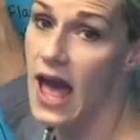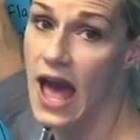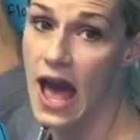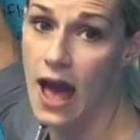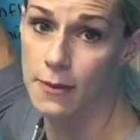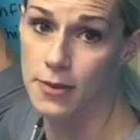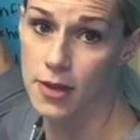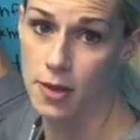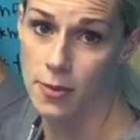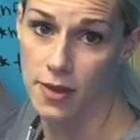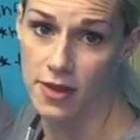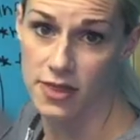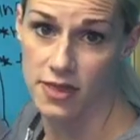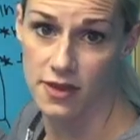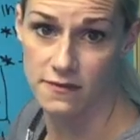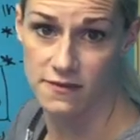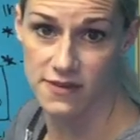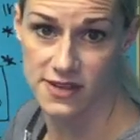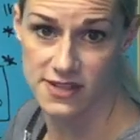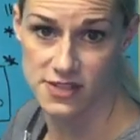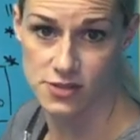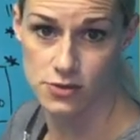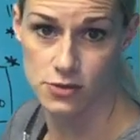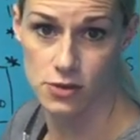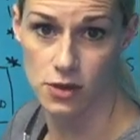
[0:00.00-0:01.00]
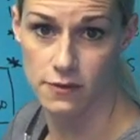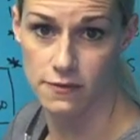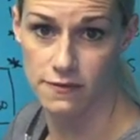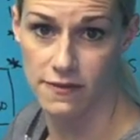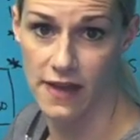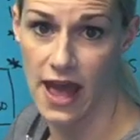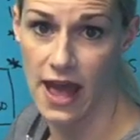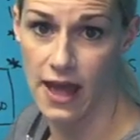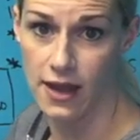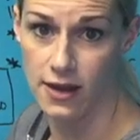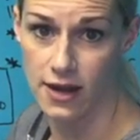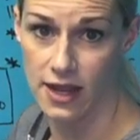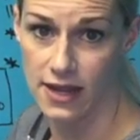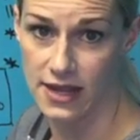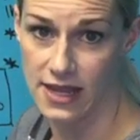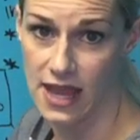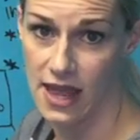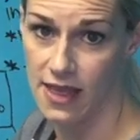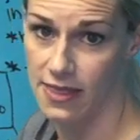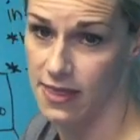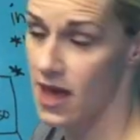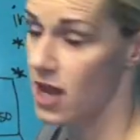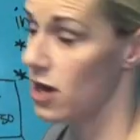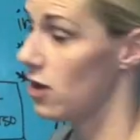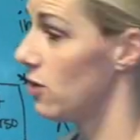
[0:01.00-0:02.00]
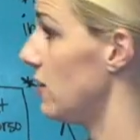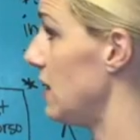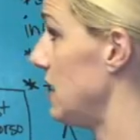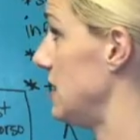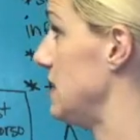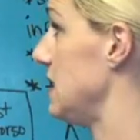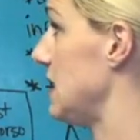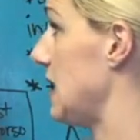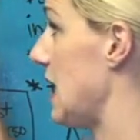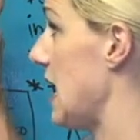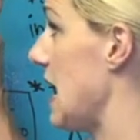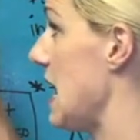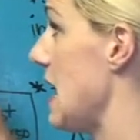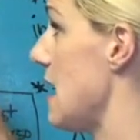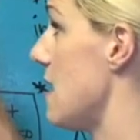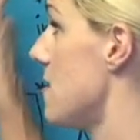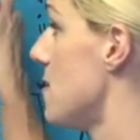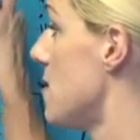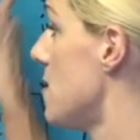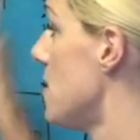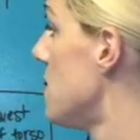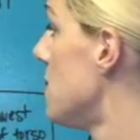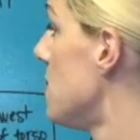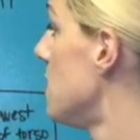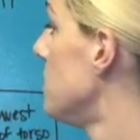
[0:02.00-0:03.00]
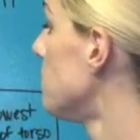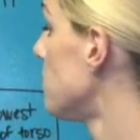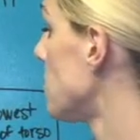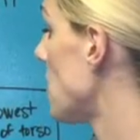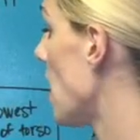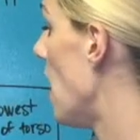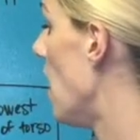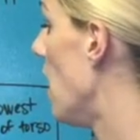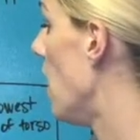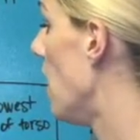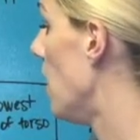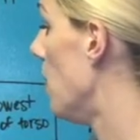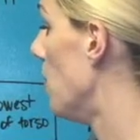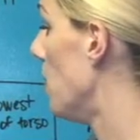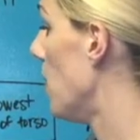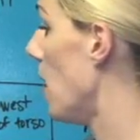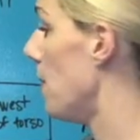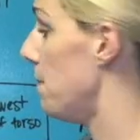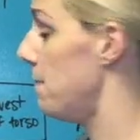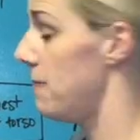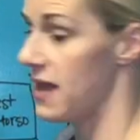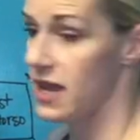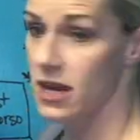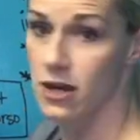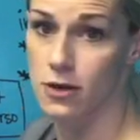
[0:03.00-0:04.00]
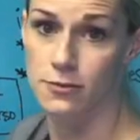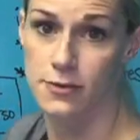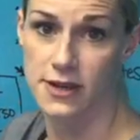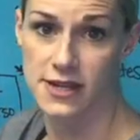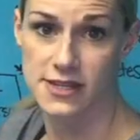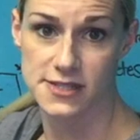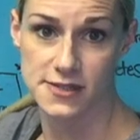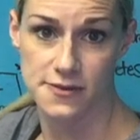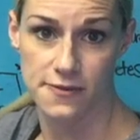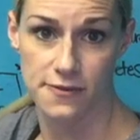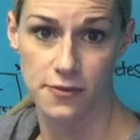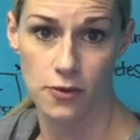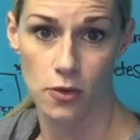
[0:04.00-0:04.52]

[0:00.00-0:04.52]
the abdomen, the visceral fat? Again, that'll indicate a bigger risk